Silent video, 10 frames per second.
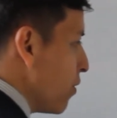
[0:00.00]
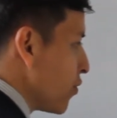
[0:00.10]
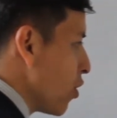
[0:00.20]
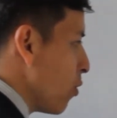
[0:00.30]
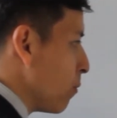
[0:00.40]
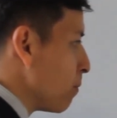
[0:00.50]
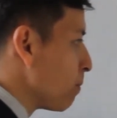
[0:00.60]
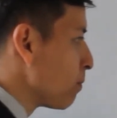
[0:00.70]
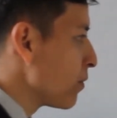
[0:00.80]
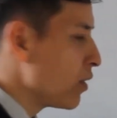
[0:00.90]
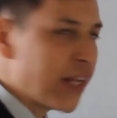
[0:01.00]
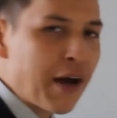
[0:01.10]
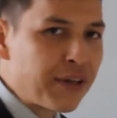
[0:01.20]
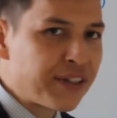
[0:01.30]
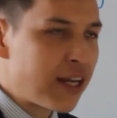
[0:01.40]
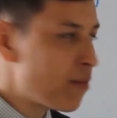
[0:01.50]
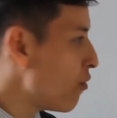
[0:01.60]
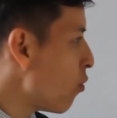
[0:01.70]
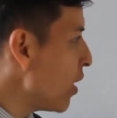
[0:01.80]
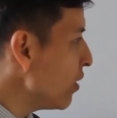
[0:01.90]
So, noun is the name
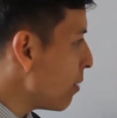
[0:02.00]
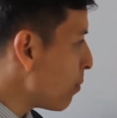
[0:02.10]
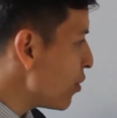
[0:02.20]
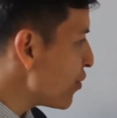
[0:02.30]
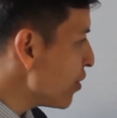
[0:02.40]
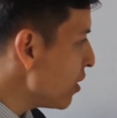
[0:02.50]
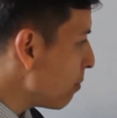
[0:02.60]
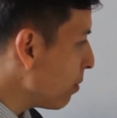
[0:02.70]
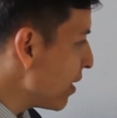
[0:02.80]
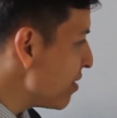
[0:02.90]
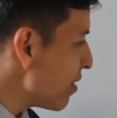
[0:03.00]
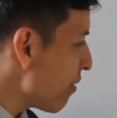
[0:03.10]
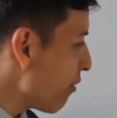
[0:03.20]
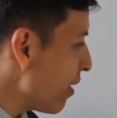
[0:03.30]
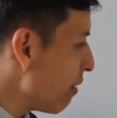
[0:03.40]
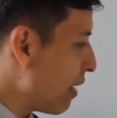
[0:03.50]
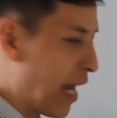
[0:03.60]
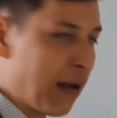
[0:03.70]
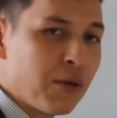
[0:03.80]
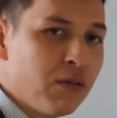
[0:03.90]
of a what? A person, a place, a thing, an
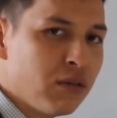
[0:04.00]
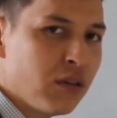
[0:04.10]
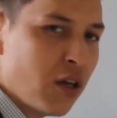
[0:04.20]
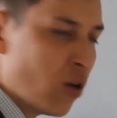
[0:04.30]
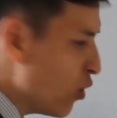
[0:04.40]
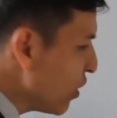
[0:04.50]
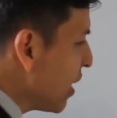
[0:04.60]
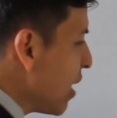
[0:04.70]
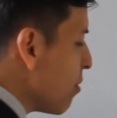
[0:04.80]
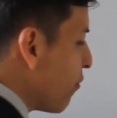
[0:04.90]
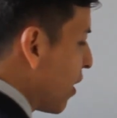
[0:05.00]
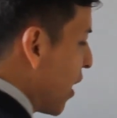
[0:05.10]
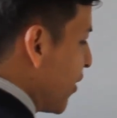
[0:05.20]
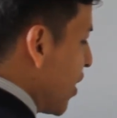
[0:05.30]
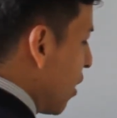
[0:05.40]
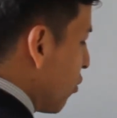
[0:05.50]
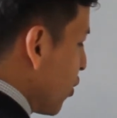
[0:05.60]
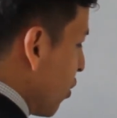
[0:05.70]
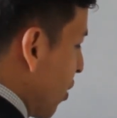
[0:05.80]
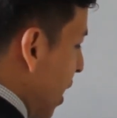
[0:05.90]
animal, or the name of an
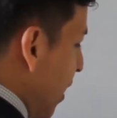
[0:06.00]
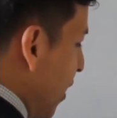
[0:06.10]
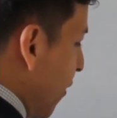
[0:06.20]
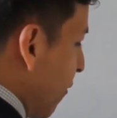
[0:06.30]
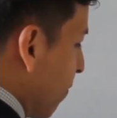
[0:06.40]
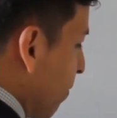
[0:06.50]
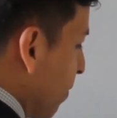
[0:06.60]
ideology or idea.